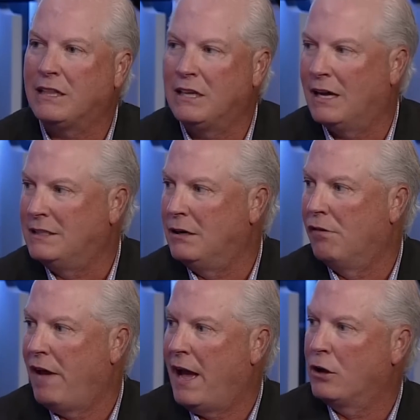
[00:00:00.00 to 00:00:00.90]
the idea
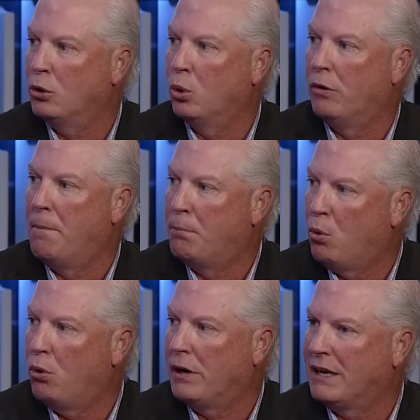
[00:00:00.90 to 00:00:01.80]
of Aguilar and
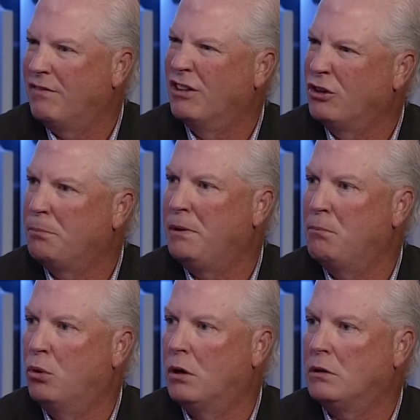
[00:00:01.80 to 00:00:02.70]
Bourne giving a little bit
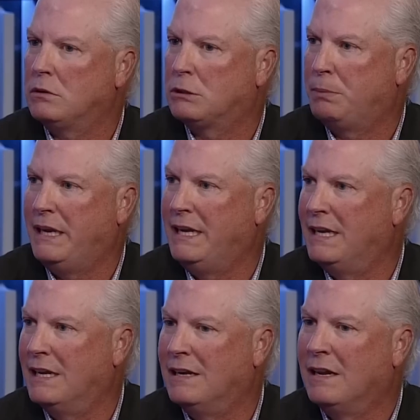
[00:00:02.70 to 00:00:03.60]
more speed
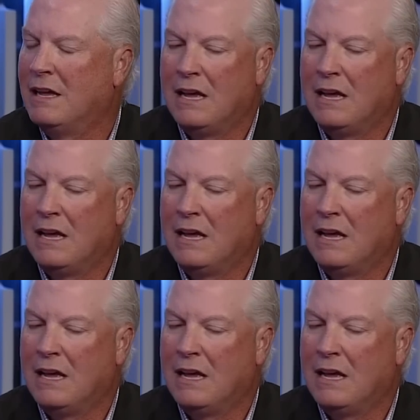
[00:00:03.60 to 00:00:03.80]
and